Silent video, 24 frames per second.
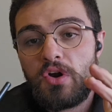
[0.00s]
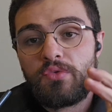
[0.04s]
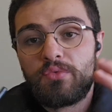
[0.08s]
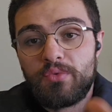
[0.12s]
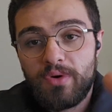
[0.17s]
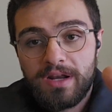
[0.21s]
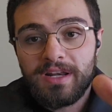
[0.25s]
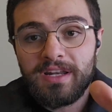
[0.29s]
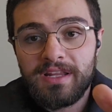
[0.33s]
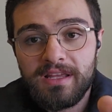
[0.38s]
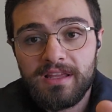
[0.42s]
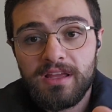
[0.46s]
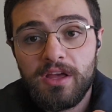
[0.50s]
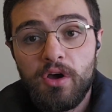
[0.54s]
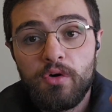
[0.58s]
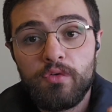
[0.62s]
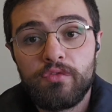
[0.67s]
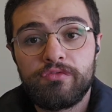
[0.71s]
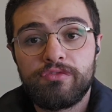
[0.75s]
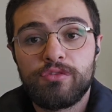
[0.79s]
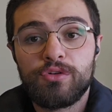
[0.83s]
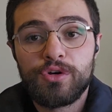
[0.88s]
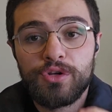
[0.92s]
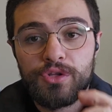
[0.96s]
running
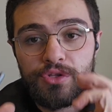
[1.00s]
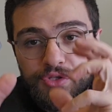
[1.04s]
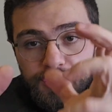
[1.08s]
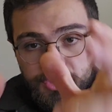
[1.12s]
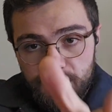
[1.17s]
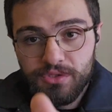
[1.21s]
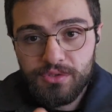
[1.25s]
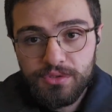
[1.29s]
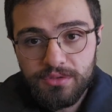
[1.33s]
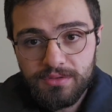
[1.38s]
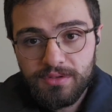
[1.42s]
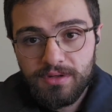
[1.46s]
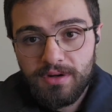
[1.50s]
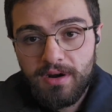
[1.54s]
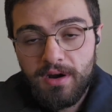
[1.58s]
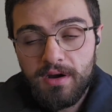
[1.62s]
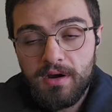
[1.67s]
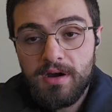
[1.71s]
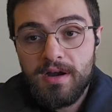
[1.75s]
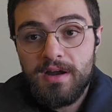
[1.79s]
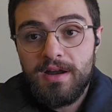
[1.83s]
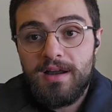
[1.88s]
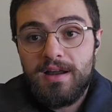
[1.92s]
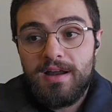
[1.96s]
for you,
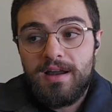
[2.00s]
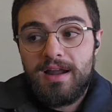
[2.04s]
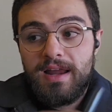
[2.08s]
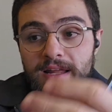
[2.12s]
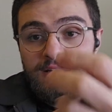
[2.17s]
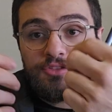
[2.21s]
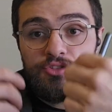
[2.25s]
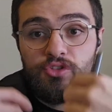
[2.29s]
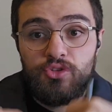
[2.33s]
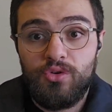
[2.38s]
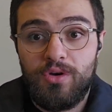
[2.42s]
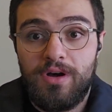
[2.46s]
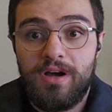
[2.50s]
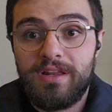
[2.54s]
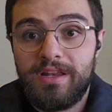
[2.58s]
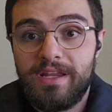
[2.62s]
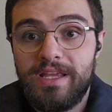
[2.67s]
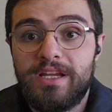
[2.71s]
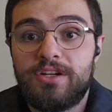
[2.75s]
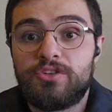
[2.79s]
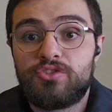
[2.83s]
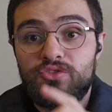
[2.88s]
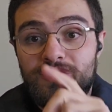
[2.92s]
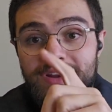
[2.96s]
and you are
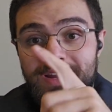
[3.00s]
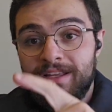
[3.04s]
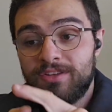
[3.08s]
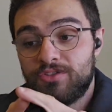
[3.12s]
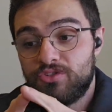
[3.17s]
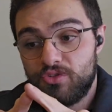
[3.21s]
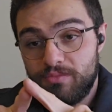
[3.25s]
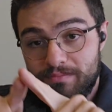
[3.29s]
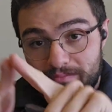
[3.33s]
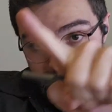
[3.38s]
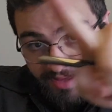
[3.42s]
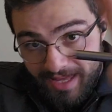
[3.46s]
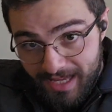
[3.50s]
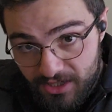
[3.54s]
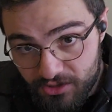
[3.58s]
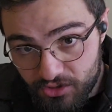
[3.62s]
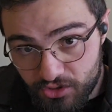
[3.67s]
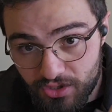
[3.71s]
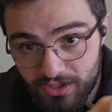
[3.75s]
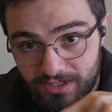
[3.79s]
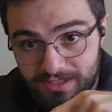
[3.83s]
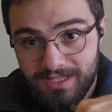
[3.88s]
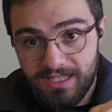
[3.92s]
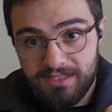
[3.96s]
here trying to make
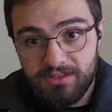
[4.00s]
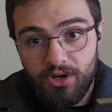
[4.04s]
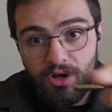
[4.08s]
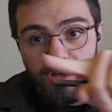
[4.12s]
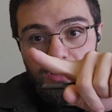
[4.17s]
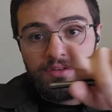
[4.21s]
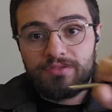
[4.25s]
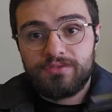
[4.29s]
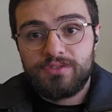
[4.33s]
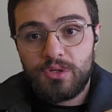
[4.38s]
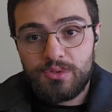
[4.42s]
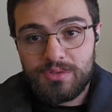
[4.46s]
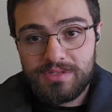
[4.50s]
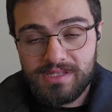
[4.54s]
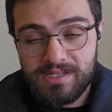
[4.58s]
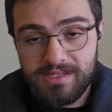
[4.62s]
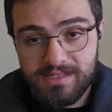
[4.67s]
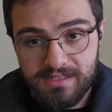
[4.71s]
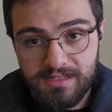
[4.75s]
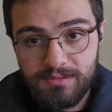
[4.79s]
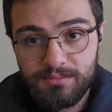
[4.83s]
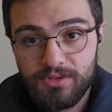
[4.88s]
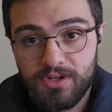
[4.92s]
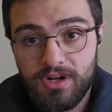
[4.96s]
sure that all of those
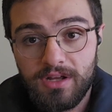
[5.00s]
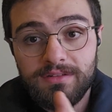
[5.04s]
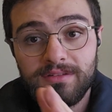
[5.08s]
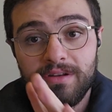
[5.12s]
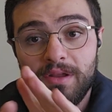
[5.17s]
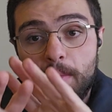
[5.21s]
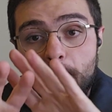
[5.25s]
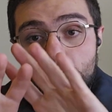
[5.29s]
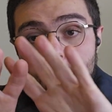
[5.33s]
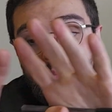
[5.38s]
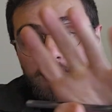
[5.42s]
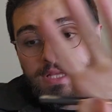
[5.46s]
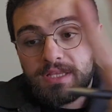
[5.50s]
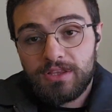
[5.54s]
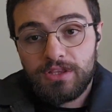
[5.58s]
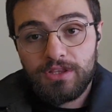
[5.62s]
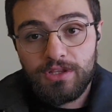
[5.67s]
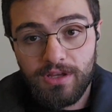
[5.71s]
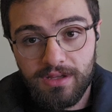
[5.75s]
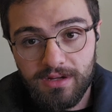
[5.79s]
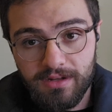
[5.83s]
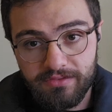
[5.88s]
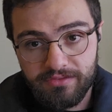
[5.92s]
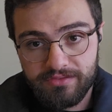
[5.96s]
systems run, but
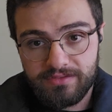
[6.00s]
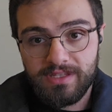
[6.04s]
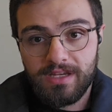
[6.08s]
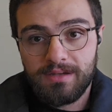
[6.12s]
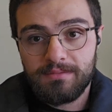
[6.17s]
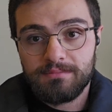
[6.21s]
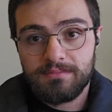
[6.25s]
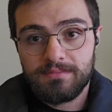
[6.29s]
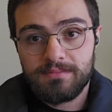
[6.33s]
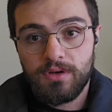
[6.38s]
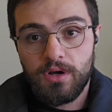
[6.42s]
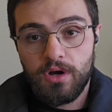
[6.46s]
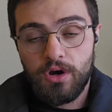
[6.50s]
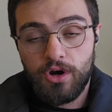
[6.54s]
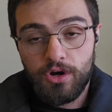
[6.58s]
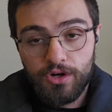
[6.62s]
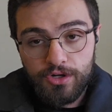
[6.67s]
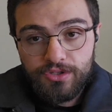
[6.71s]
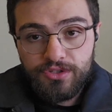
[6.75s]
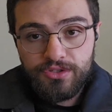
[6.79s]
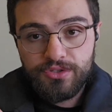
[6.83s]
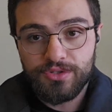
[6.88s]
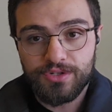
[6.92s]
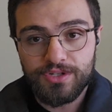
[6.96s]
none of them
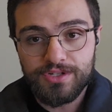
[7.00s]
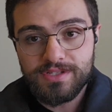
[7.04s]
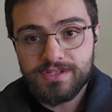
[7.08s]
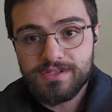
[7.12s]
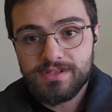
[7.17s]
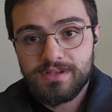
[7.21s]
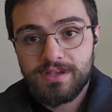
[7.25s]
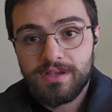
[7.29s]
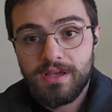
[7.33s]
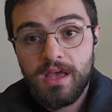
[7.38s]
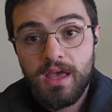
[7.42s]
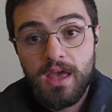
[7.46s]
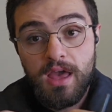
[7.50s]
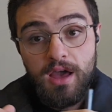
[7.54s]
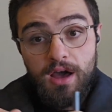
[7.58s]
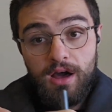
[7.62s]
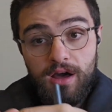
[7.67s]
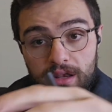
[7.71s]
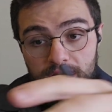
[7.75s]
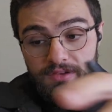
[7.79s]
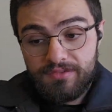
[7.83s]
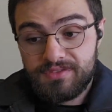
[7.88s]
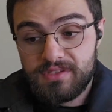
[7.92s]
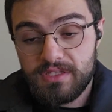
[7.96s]
are yours.
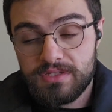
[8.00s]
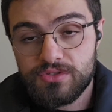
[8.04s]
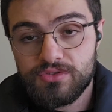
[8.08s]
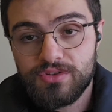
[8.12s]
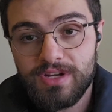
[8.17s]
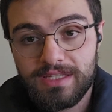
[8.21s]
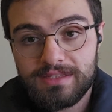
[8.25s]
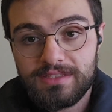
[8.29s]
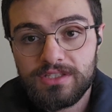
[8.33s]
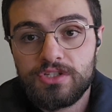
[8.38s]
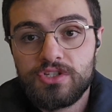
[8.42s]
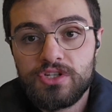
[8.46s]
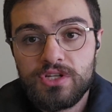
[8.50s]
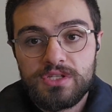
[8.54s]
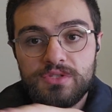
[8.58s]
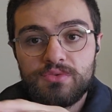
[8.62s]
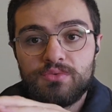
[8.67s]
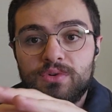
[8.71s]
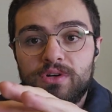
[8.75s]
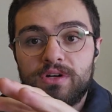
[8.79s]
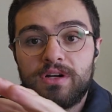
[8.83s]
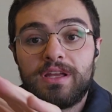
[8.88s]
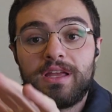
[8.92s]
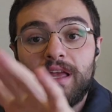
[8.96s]
All of the strategies
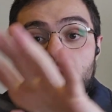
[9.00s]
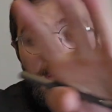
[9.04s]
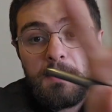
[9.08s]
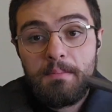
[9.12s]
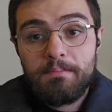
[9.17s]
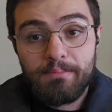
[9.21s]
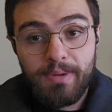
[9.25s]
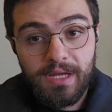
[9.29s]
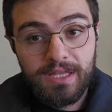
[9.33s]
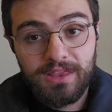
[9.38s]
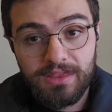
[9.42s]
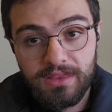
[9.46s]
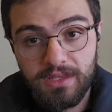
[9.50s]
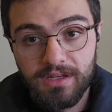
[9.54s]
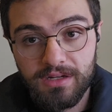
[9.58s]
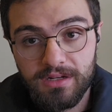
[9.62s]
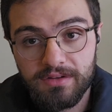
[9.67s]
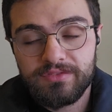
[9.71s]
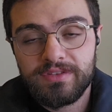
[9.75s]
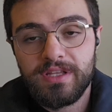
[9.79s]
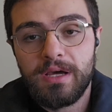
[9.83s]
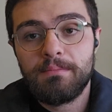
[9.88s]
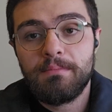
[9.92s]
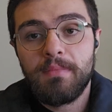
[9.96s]
work, but none
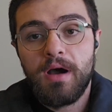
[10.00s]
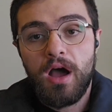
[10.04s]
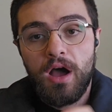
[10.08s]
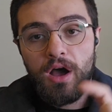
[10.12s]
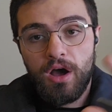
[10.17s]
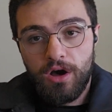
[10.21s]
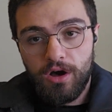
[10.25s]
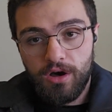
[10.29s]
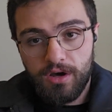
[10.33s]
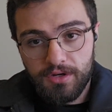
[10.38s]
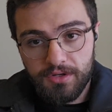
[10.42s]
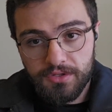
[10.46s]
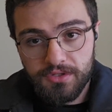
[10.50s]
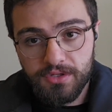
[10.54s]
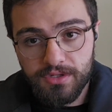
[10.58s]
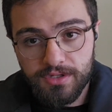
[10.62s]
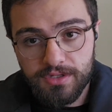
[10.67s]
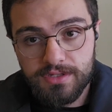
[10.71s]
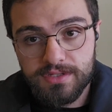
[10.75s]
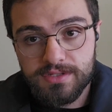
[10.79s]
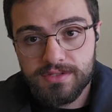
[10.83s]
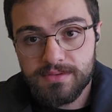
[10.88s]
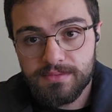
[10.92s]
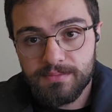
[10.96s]
of them are
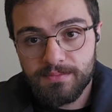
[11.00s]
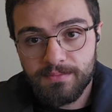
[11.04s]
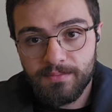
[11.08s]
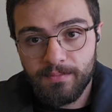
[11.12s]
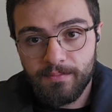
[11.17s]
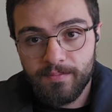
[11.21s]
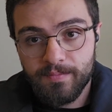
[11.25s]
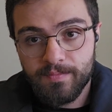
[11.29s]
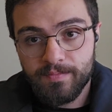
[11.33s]
yours.